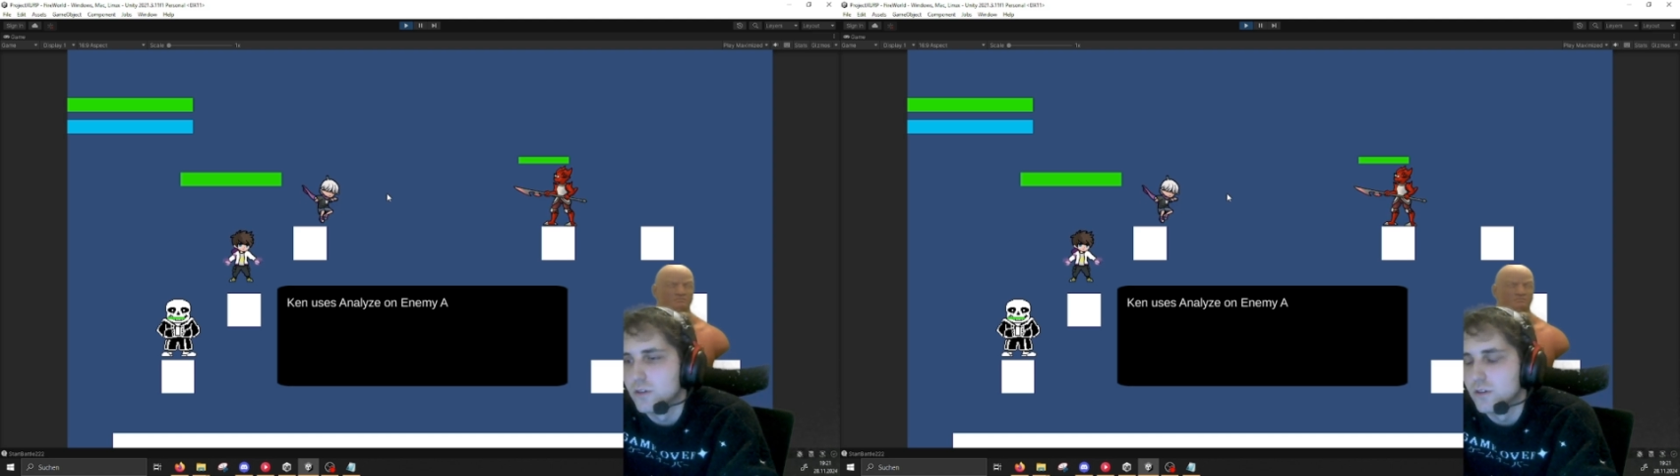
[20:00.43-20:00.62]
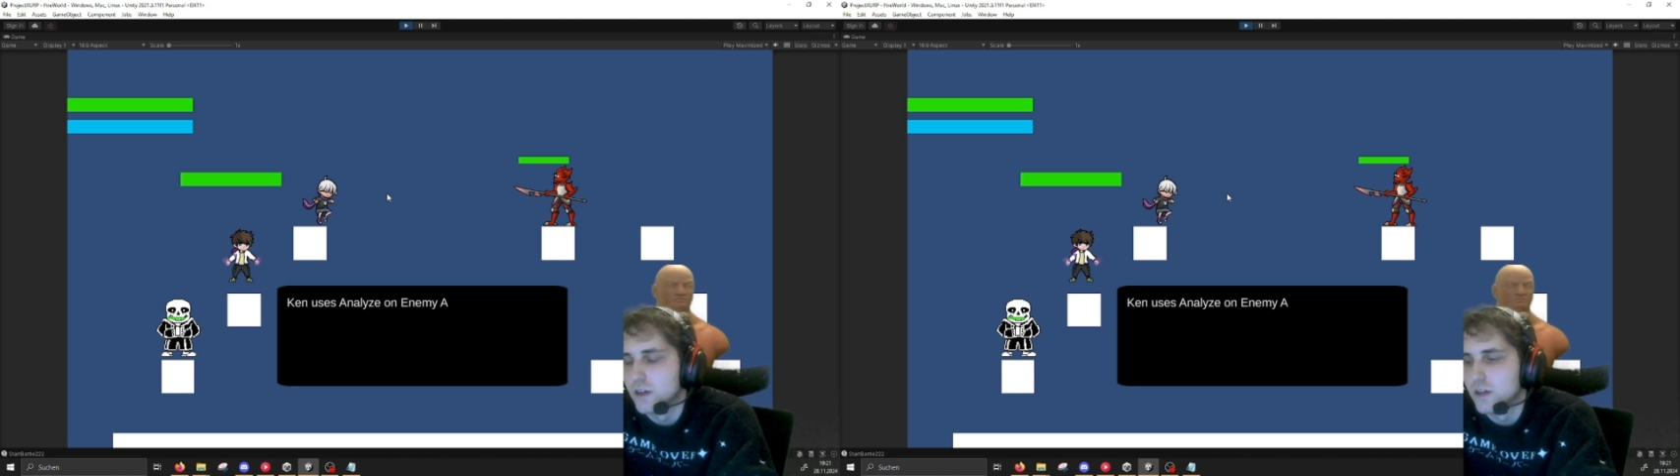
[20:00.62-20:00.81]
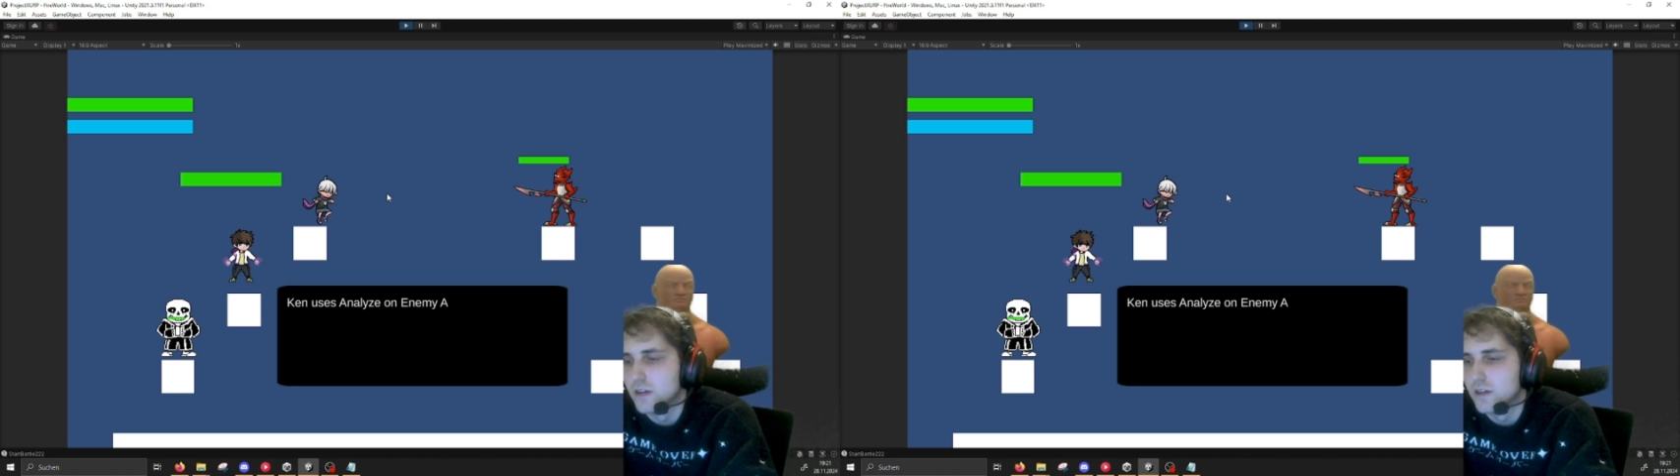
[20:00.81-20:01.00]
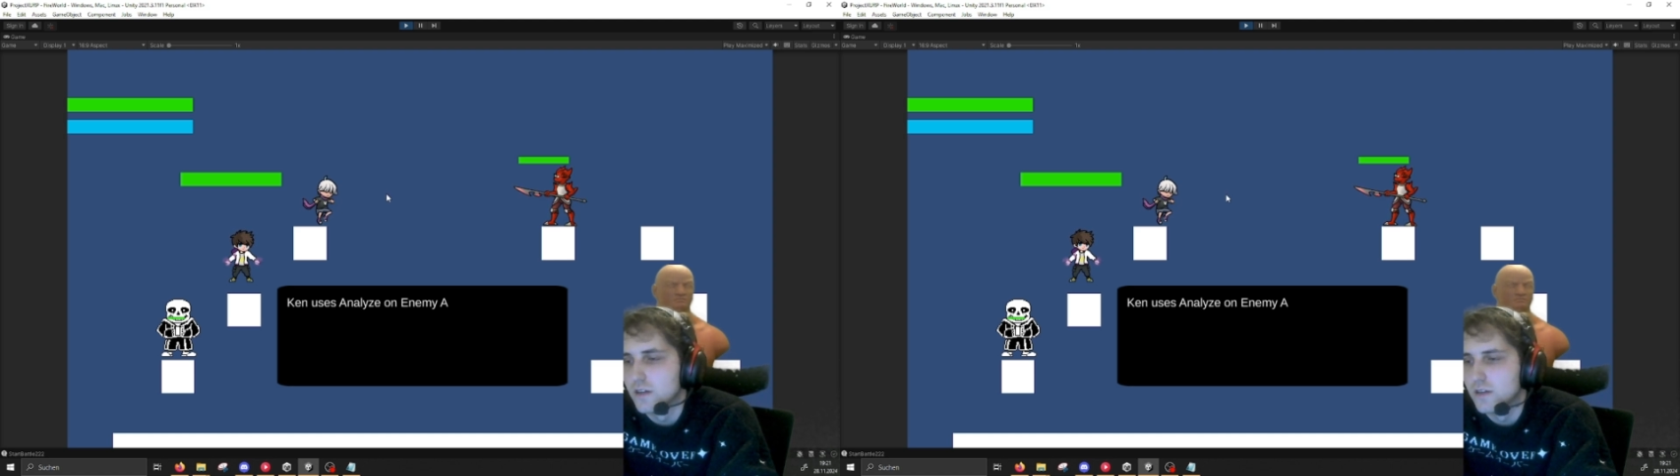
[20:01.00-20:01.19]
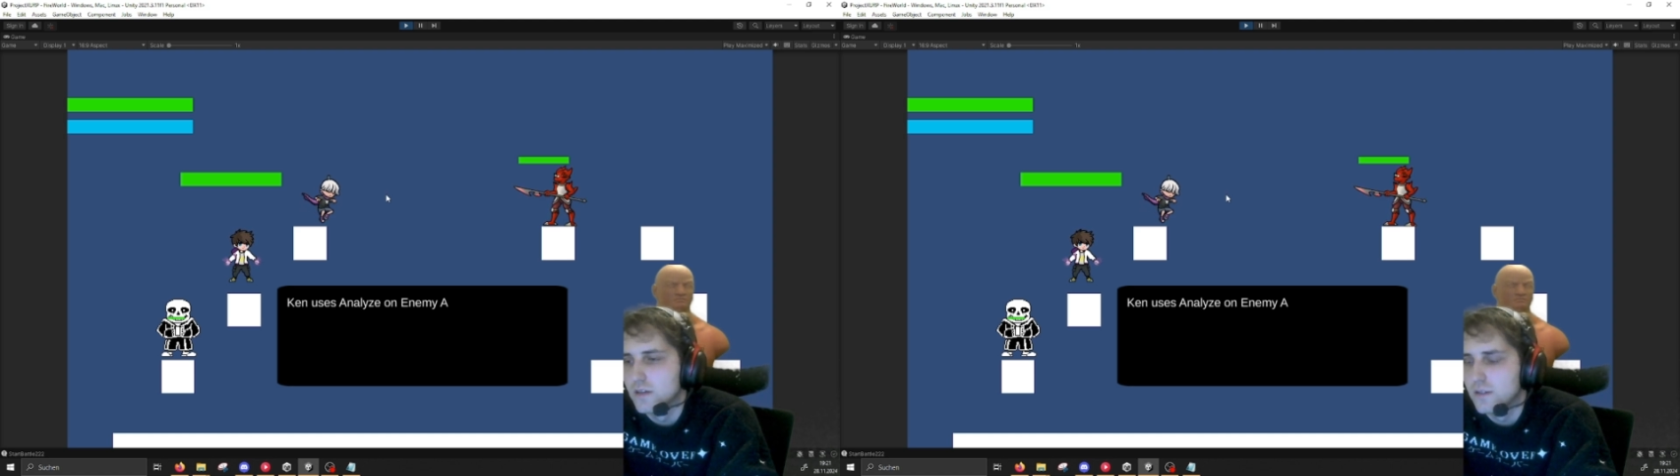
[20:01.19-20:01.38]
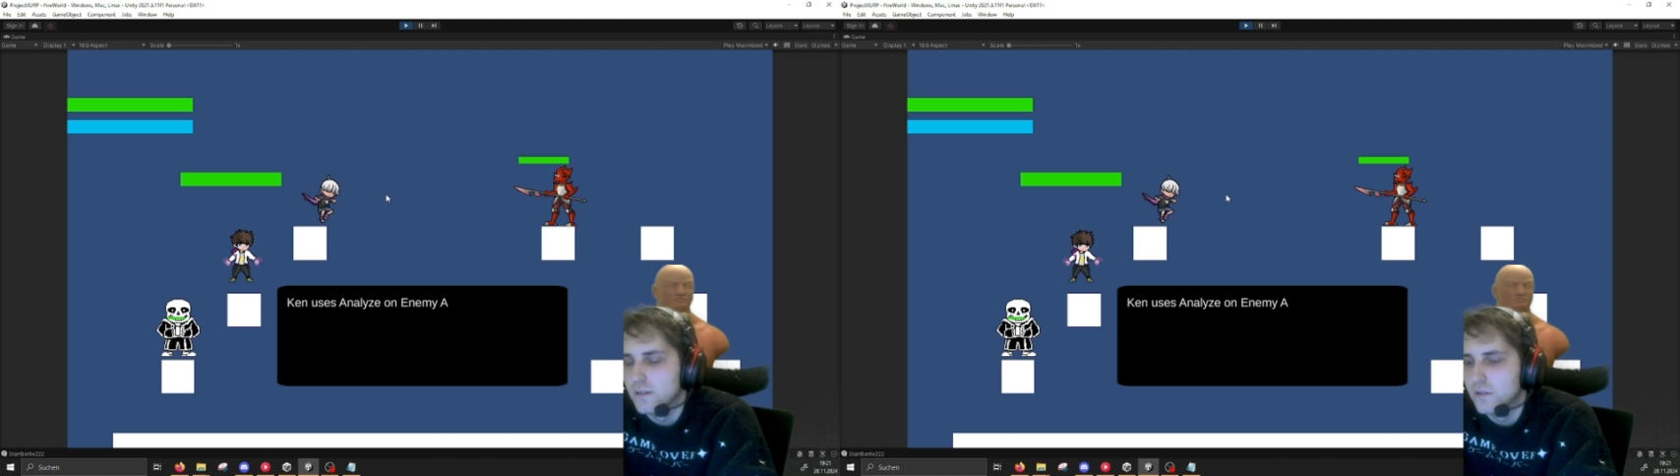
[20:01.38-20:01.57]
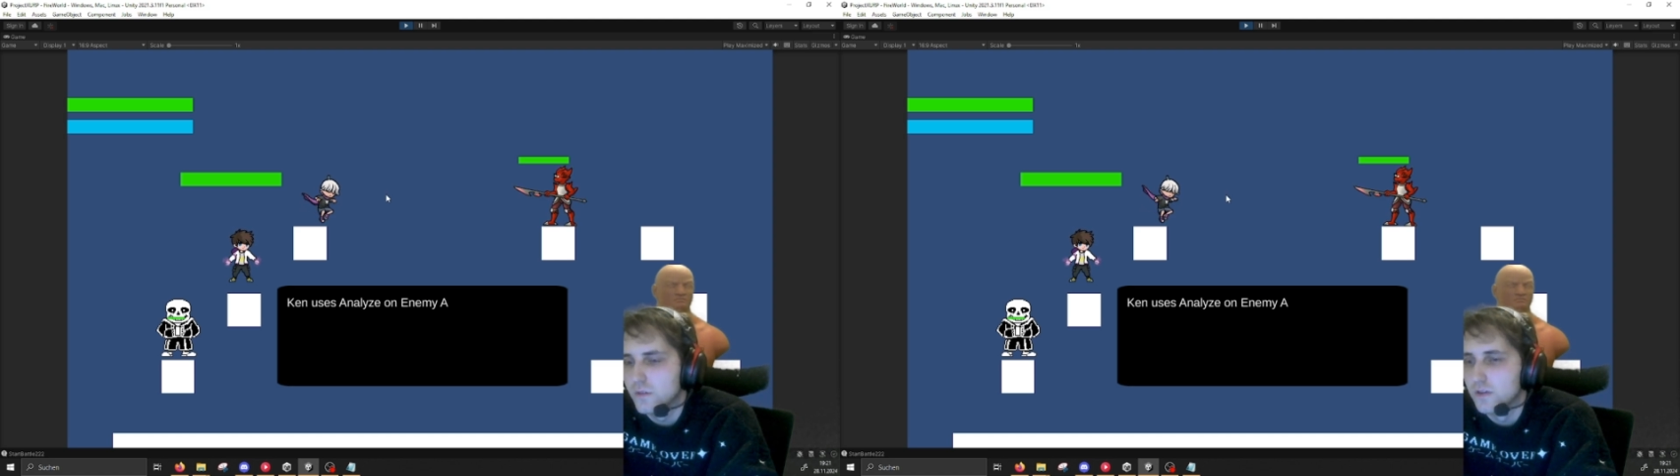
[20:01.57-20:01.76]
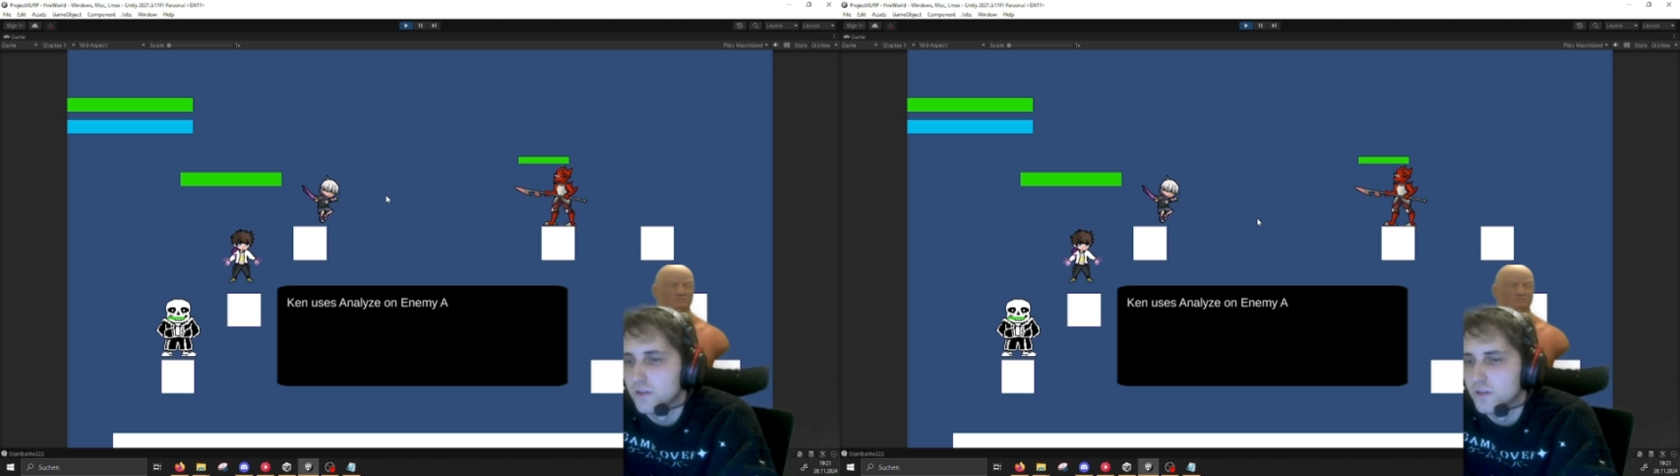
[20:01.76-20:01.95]
or any, to
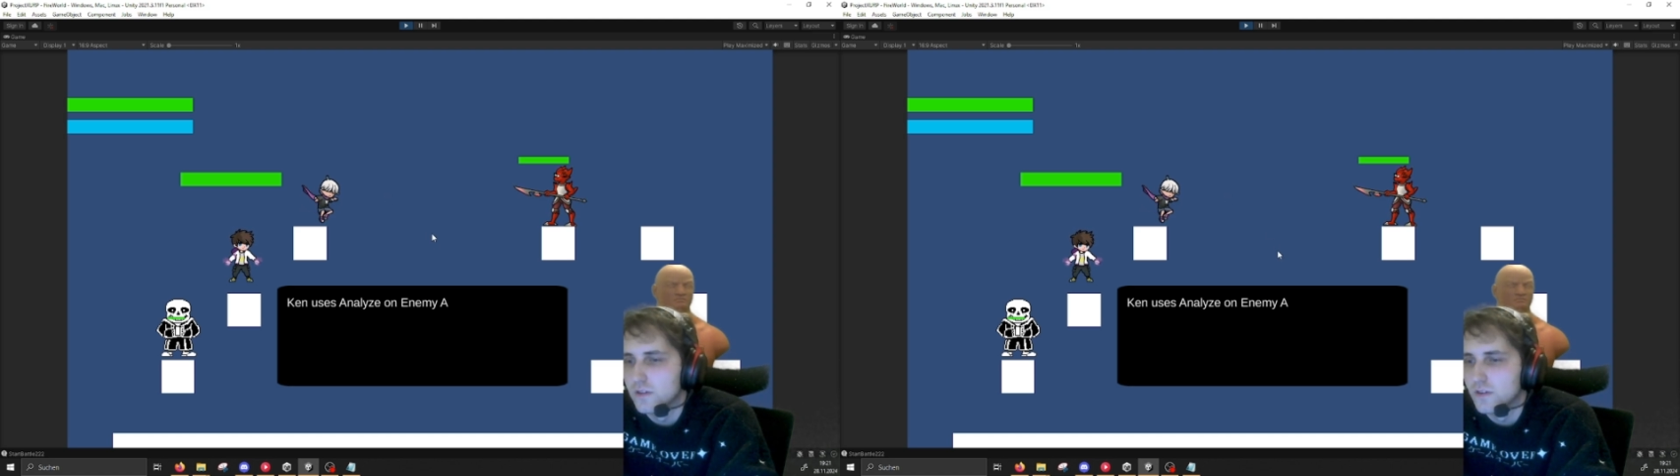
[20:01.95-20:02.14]
be honest,